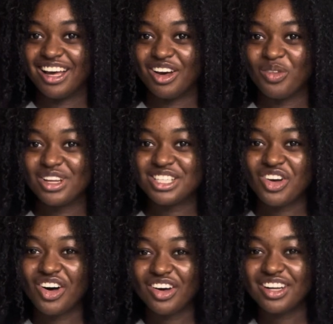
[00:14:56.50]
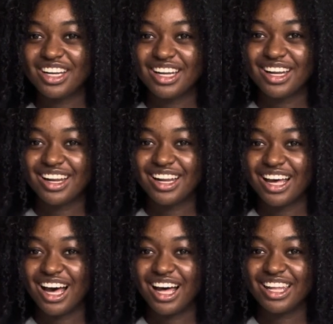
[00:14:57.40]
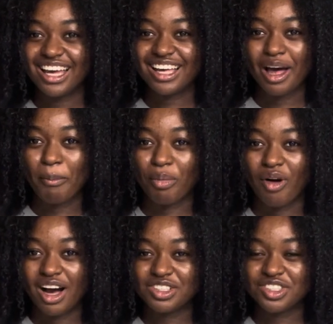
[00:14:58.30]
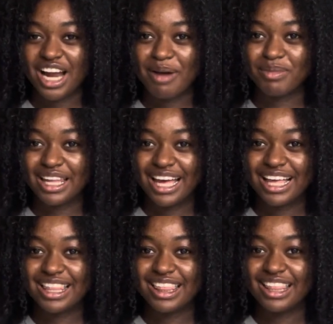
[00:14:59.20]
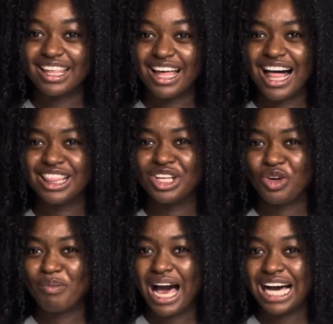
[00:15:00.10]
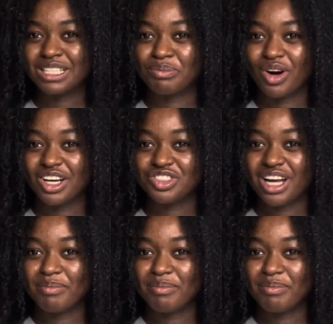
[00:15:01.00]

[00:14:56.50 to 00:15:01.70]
what is it called? Like bra strap length. a little past bra strap